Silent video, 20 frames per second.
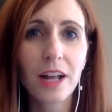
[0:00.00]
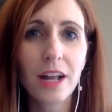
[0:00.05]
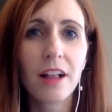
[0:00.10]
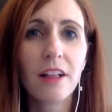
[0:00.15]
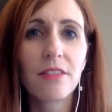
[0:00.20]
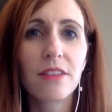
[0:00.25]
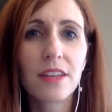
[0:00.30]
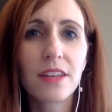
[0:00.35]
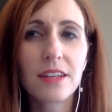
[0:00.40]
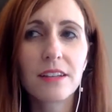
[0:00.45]

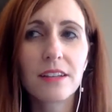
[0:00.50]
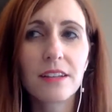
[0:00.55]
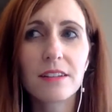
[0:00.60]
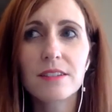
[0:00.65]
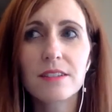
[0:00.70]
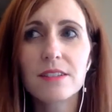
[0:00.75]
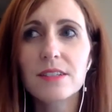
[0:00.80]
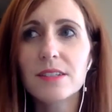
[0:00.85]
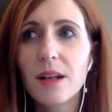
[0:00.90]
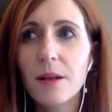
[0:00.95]

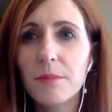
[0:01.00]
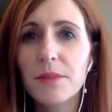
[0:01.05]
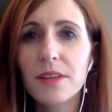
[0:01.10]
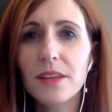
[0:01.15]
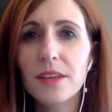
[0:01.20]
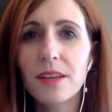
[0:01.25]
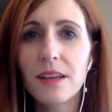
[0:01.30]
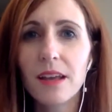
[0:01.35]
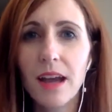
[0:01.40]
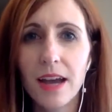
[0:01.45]
then
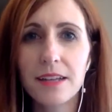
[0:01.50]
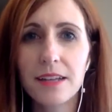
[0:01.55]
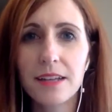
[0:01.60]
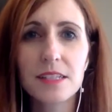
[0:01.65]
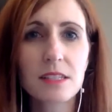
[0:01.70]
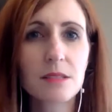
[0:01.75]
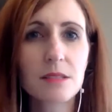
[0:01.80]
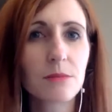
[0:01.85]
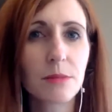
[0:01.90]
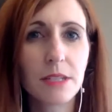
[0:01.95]
something
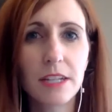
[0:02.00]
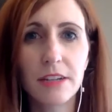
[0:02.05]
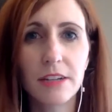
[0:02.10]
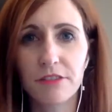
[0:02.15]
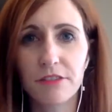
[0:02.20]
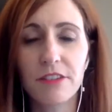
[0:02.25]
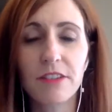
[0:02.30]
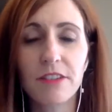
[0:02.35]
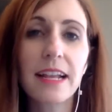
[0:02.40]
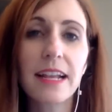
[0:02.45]
has to be
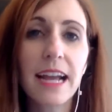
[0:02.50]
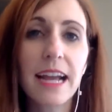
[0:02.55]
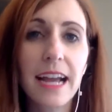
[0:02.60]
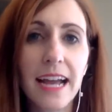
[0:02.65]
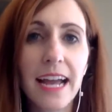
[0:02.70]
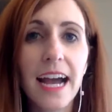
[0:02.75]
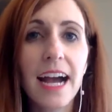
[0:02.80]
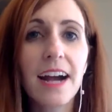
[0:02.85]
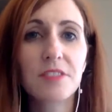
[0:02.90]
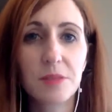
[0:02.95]
different. Like I
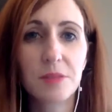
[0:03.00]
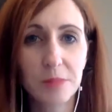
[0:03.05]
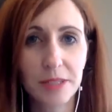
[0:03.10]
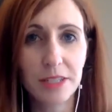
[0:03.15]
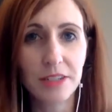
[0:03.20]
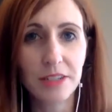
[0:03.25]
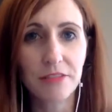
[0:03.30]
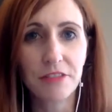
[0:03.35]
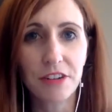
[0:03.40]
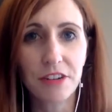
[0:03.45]
have to be
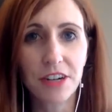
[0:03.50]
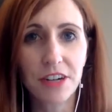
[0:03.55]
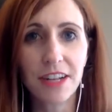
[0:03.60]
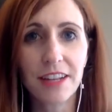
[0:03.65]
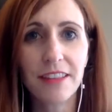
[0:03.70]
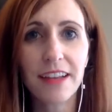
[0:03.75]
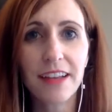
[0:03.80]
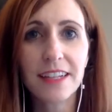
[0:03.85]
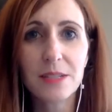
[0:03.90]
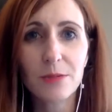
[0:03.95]
different.
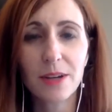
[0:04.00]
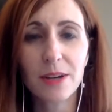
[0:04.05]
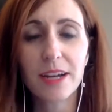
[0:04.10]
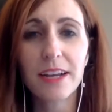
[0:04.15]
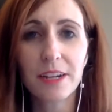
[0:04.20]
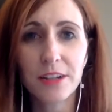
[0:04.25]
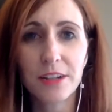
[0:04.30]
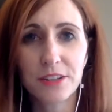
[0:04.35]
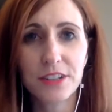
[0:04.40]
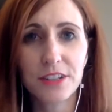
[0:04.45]
And that's
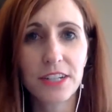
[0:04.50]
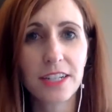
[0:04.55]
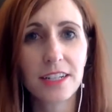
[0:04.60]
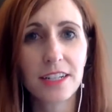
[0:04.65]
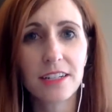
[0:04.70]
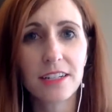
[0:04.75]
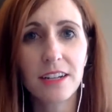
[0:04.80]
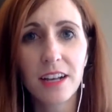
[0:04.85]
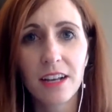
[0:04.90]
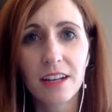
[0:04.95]
why I
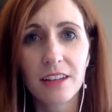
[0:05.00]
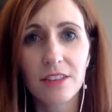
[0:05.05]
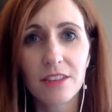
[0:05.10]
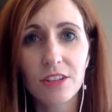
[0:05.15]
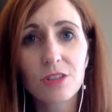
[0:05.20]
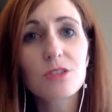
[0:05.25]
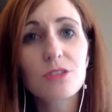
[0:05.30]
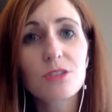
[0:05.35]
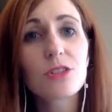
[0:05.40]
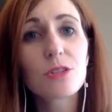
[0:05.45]
created the
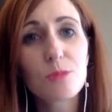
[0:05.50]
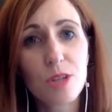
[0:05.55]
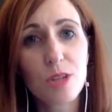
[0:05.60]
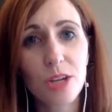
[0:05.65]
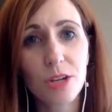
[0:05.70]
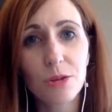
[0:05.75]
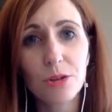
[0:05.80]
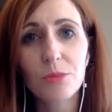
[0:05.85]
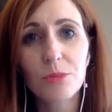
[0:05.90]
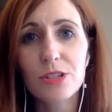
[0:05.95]
YouTube
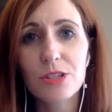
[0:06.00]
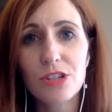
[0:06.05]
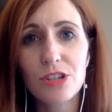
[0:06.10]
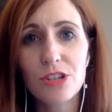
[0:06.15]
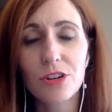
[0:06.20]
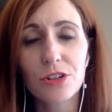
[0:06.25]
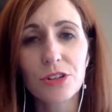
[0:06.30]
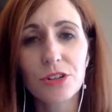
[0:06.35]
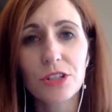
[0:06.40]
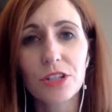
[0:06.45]
channel you
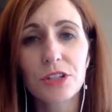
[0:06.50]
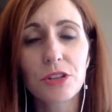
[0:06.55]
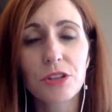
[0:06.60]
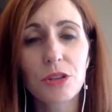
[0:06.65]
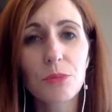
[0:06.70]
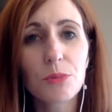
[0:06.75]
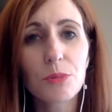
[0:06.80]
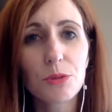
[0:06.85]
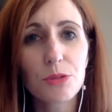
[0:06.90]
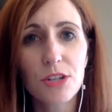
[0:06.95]
mentioned earlier, the
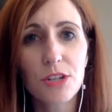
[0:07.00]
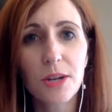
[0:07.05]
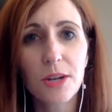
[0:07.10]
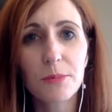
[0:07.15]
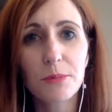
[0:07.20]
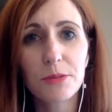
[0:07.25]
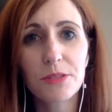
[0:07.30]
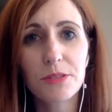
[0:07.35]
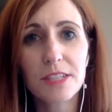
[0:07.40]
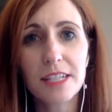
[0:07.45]
Bootstrap
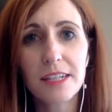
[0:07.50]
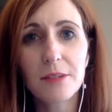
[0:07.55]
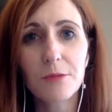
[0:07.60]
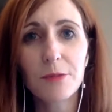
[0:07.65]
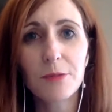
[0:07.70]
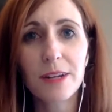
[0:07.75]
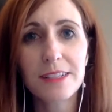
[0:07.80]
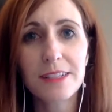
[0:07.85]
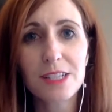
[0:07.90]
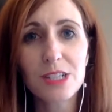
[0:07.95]
Boutique.
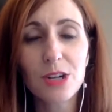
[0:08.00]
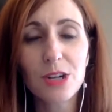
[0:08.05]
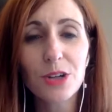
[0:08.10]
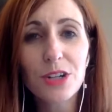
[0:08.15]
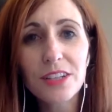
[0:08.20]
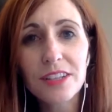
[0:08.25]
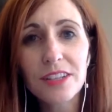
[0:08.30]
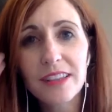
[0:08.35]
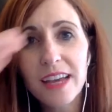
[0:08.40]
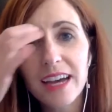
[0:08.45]
When I
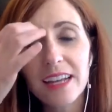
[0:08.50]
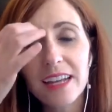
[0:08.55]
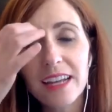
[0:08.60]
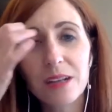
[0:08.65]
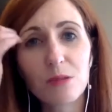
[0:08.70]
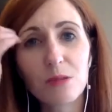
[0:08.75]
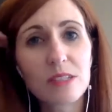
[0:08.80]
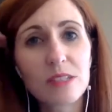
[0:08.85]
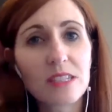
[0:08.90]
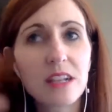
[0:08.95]
started that, it
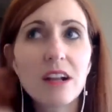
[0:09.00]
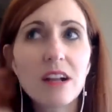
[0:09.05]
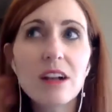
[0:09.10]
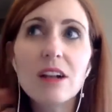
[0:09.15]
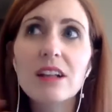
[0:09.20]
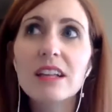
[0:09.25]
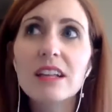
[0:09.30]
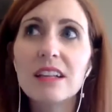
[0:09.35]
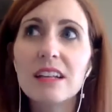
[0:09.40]
was like